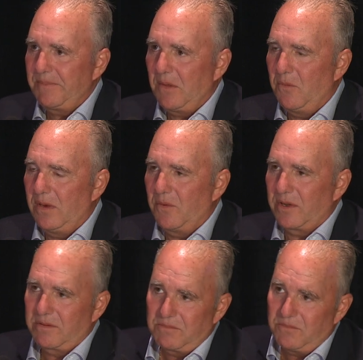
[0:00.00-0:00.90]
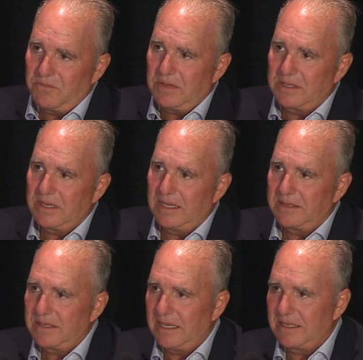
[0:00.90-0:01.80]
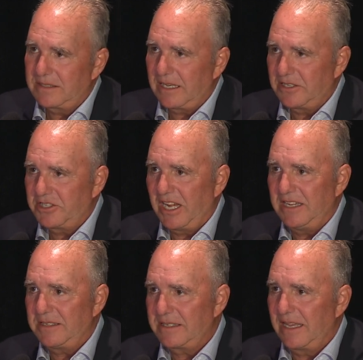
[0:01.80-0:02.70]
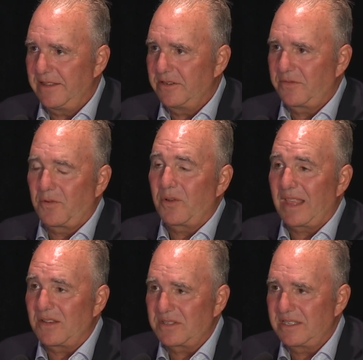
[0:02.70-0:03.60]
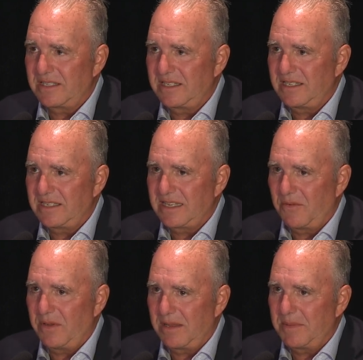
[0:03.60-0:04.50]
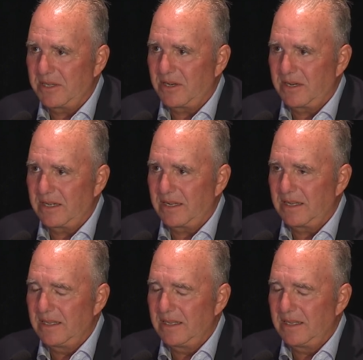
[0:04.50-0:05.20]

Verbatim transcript: when we're, as, as, as, as Chase said, there's 4,000 diseases that we can be targeting.